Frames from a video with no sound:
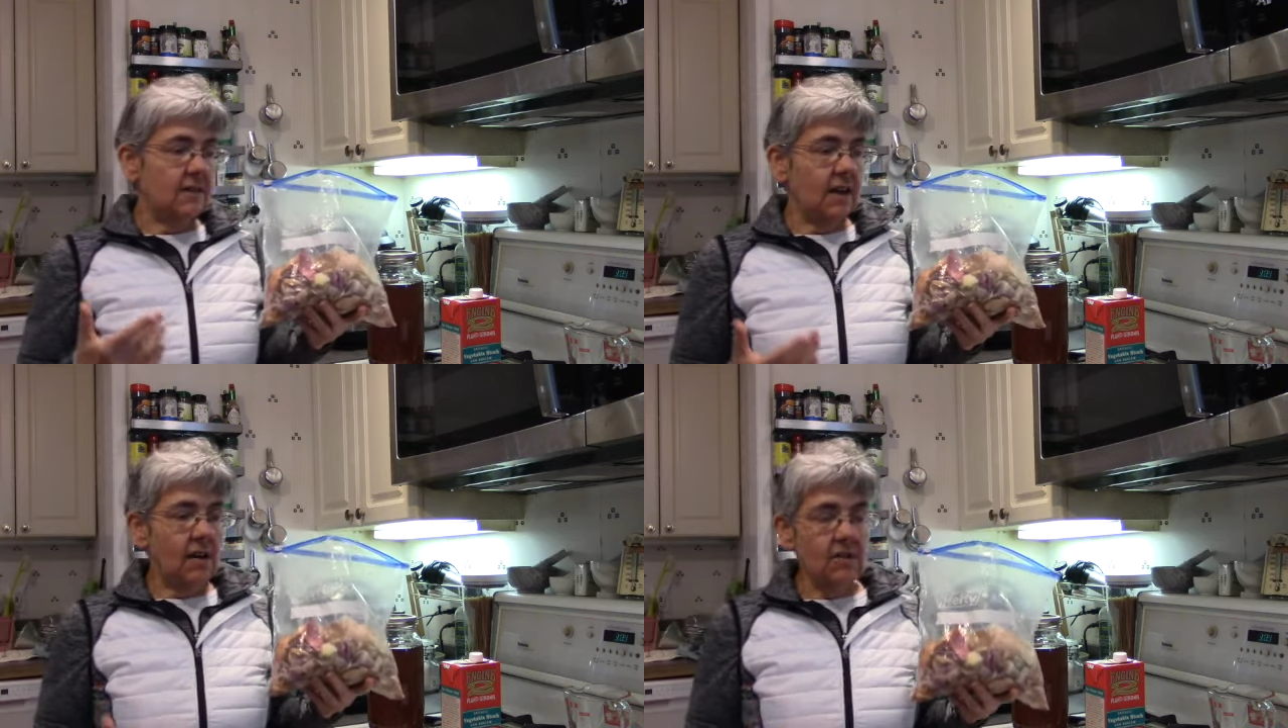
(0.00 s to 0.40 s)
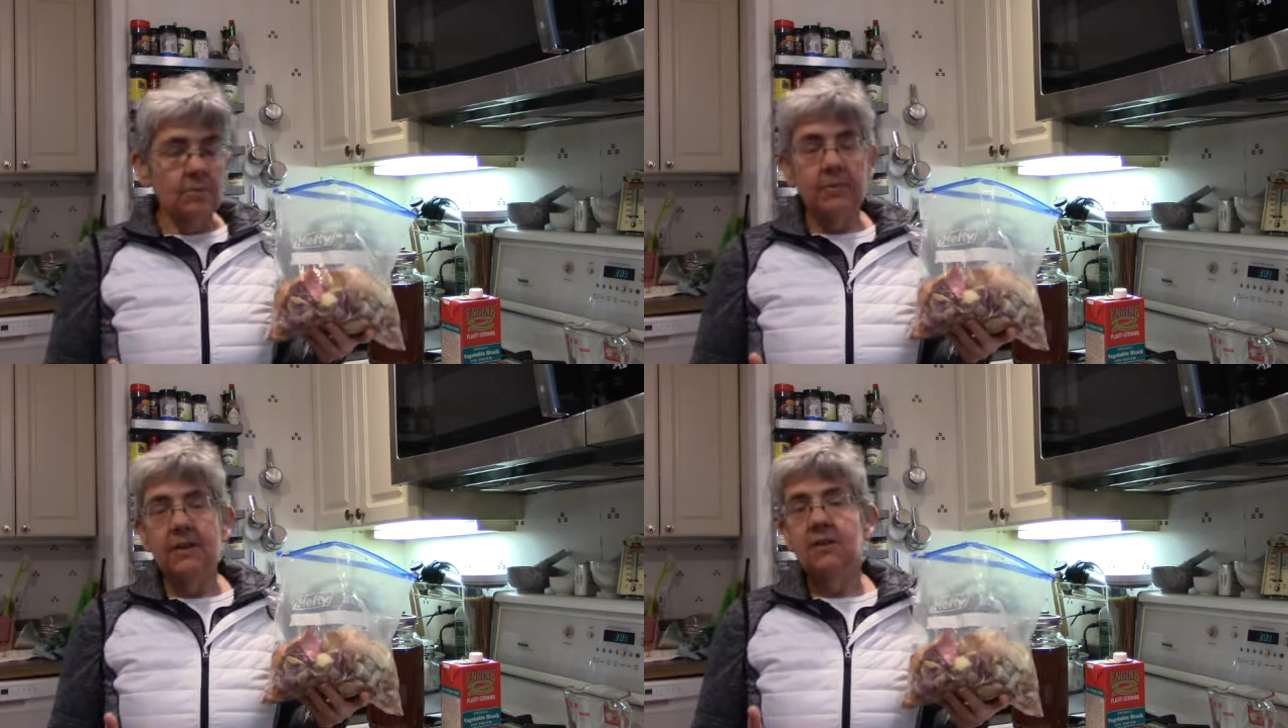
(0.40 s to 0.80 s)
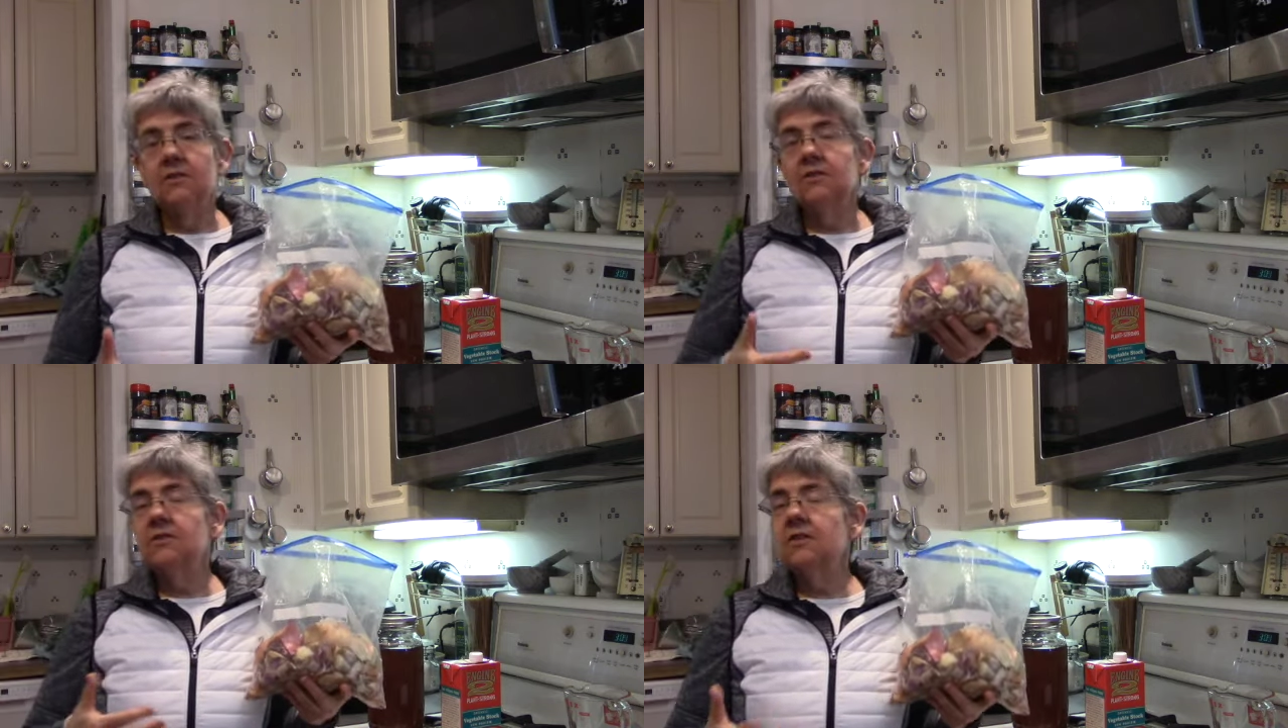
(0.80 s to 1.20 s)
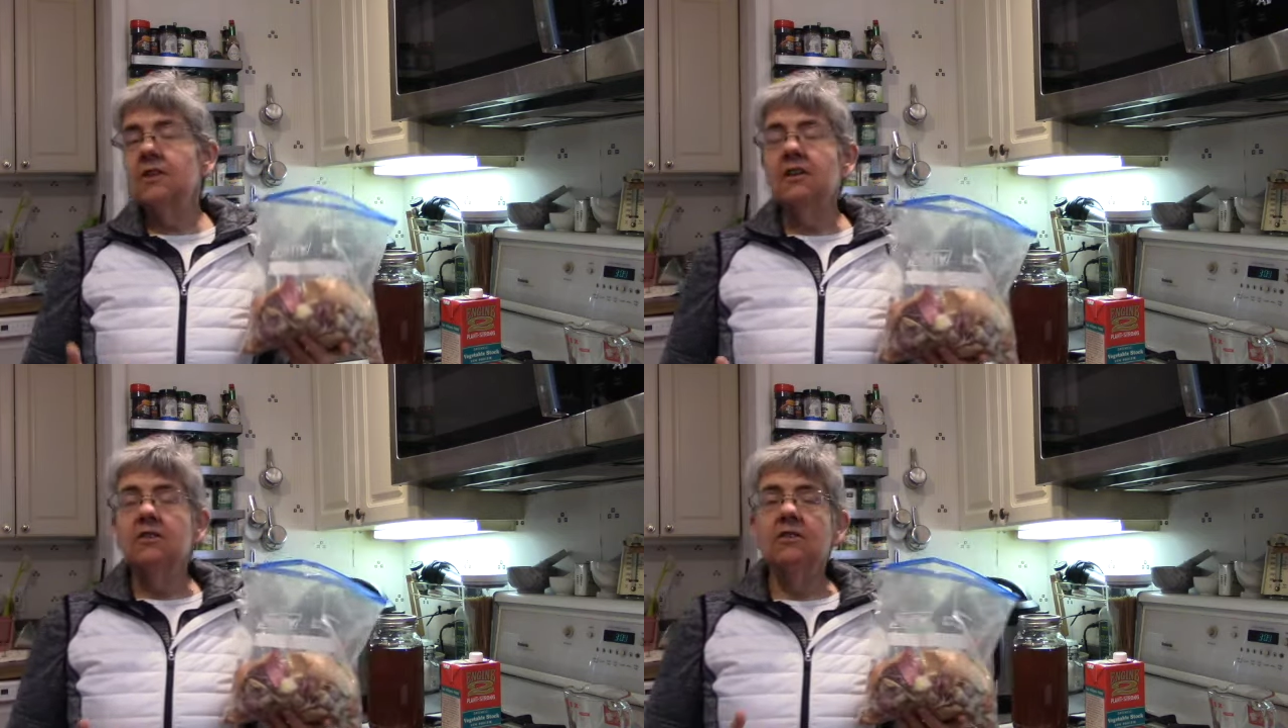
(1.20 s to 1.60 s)
carrot peels,
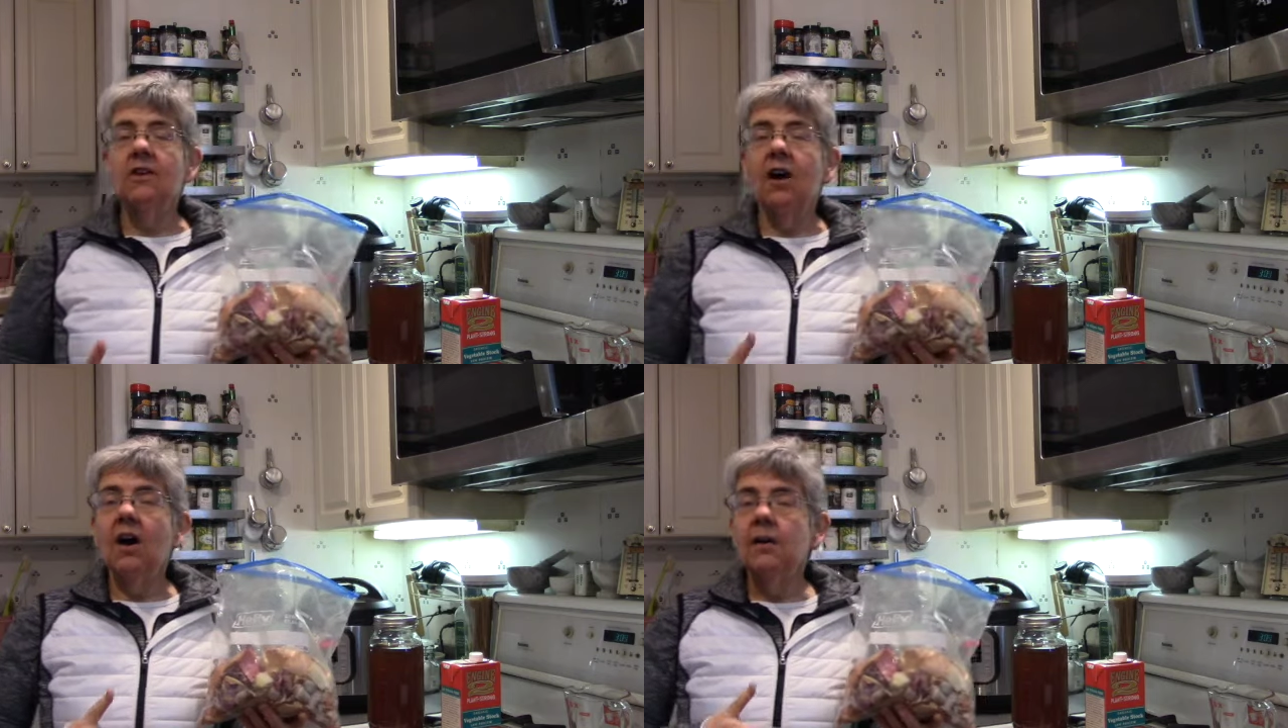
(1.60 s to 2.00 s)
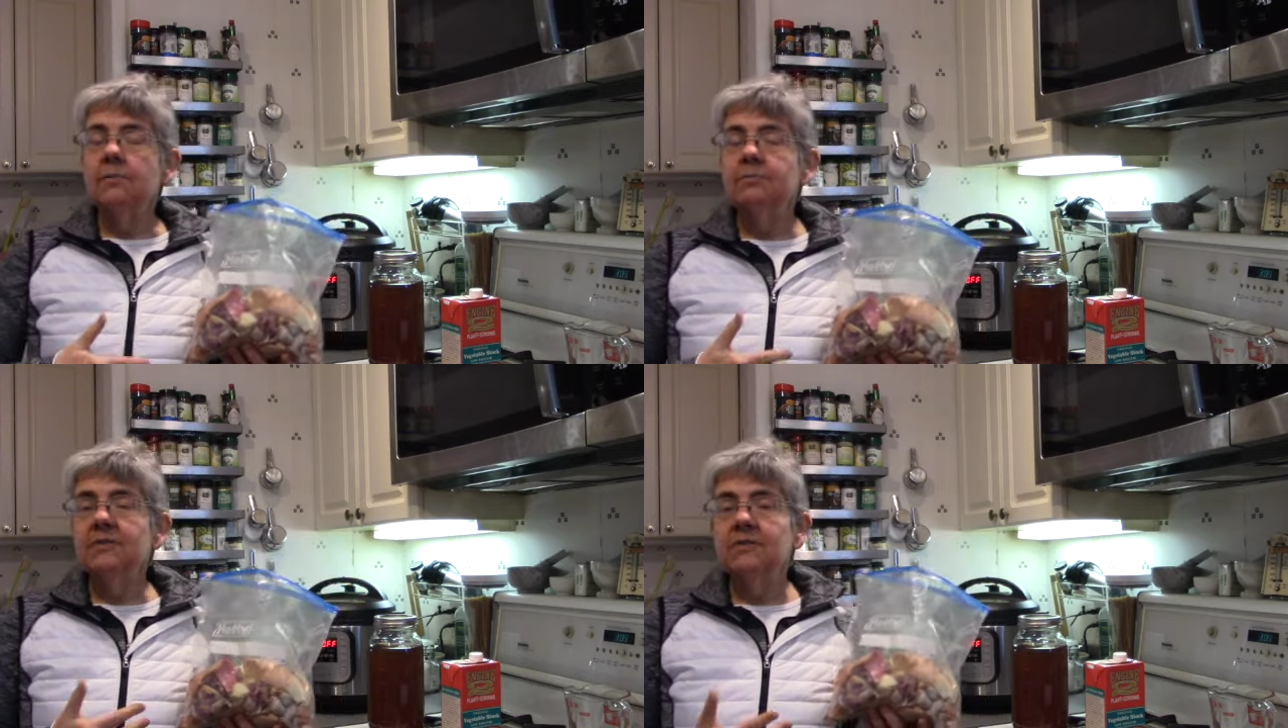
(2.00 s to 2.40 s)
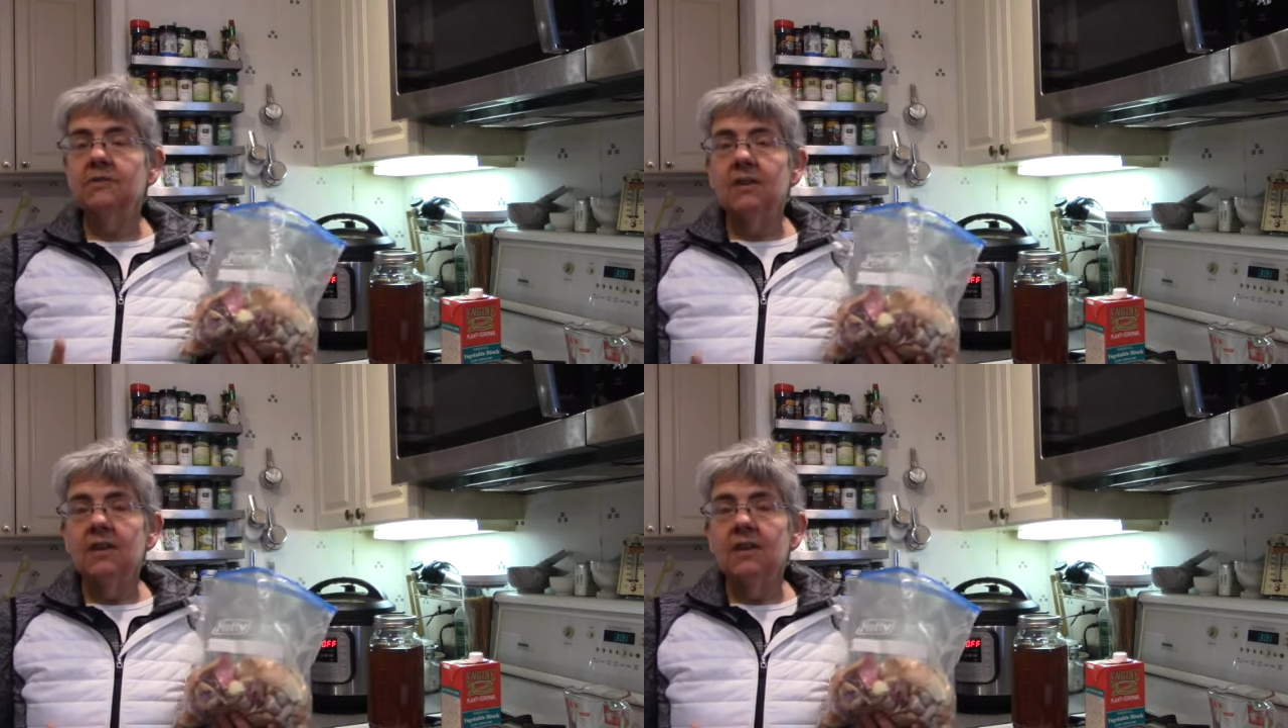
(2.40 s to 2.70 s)
leek tops,